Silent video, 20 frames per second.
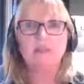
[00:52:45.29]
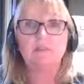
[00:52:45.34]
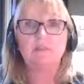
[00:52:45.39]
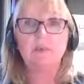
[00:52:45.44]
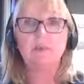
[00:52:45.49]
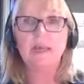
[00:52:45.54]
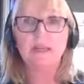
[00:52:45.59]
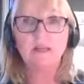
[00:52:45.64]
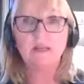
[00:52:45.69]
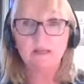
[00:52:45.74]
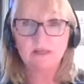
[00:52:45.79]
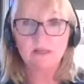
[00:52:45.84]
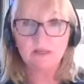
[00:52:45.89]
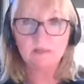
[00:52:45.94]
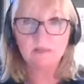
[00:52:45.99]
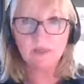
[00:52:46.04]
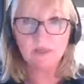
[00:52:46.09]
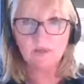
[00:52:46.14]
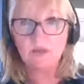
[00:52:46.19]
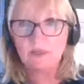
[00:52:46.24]
and the
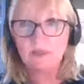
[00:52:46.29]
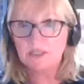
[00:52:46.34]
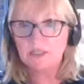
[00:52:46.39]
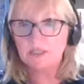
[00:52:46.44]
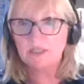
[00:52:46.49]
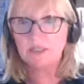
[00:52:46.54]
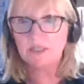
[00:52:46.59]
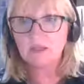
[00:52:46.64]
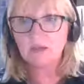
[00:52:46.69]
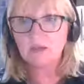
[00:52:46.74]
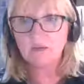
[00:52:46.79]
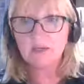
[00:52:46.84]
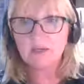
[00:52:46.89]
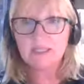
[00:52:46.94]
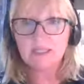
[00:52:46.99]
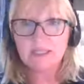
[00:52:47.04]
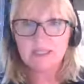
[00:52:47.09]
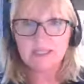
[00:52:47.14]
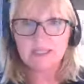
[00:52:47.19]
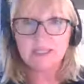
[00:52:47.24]
penultimate question in the
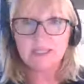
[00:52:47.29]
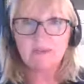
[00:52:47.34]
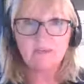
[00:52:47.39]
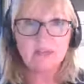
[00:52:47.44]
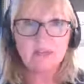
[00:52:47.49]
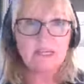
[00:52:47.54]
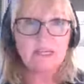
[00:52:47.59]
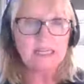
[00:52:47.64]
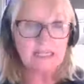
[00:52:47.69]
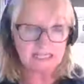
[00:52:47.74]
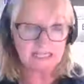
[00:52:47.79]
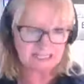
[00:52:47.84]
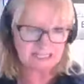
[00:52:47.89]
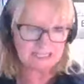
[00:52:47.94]
quiz this evening.